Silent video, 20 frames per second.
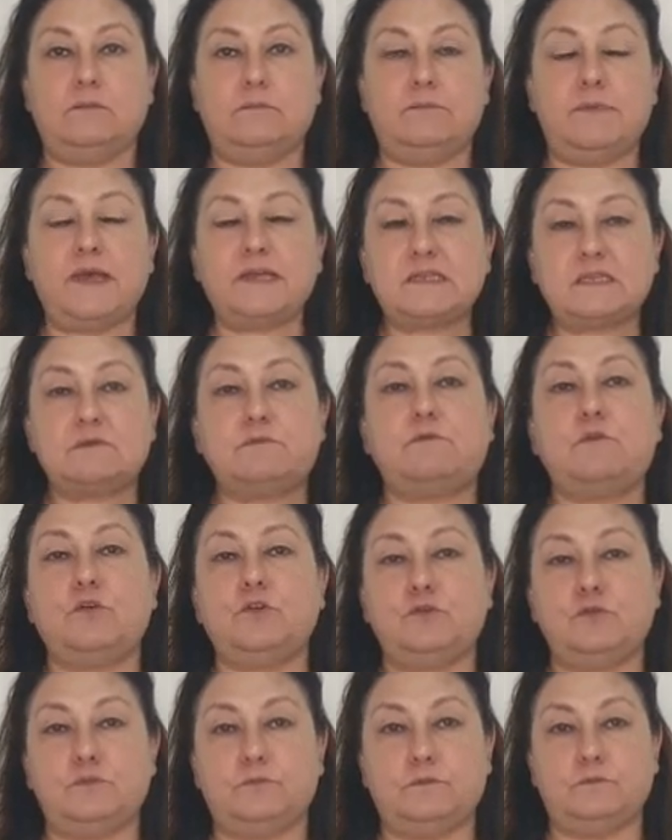best for
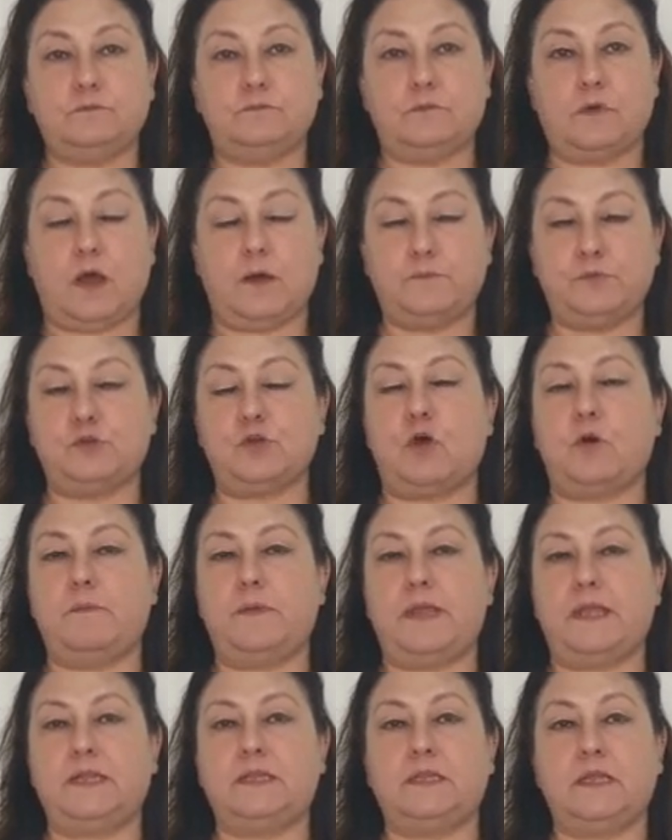you
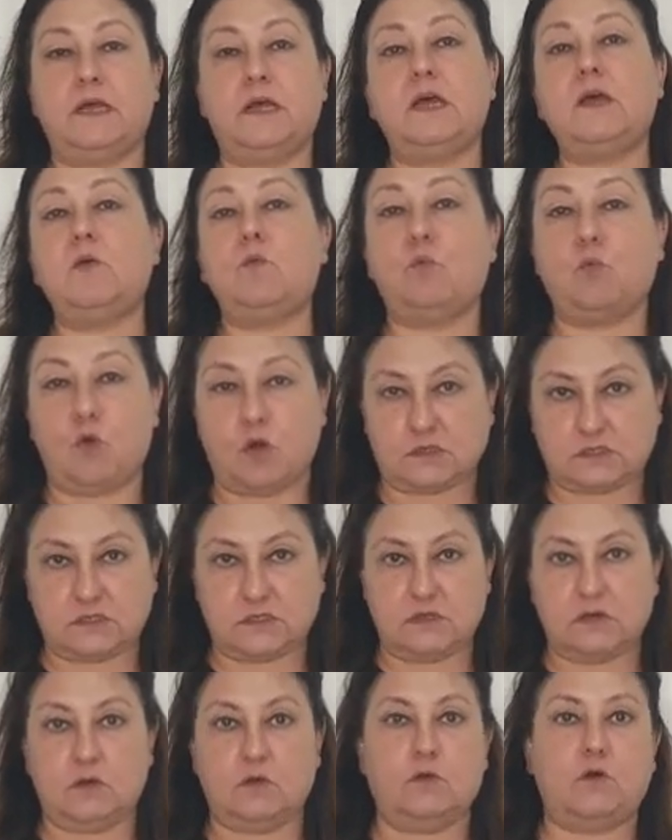absorbing the
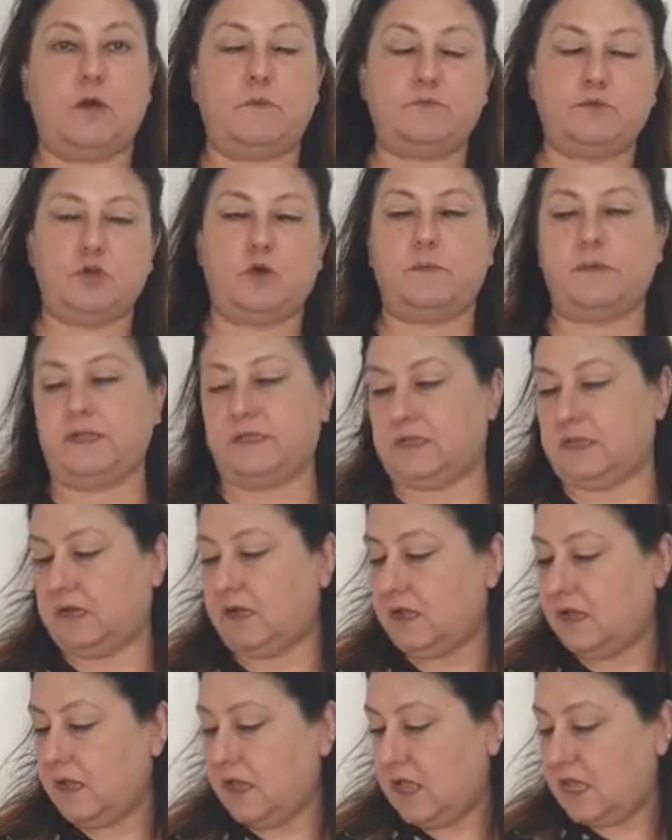water or absorbing
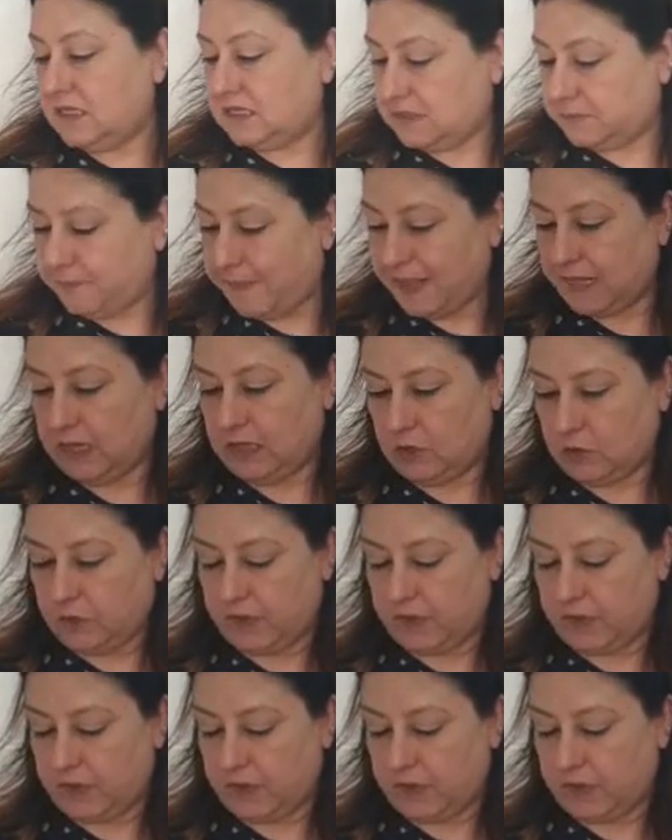the spill.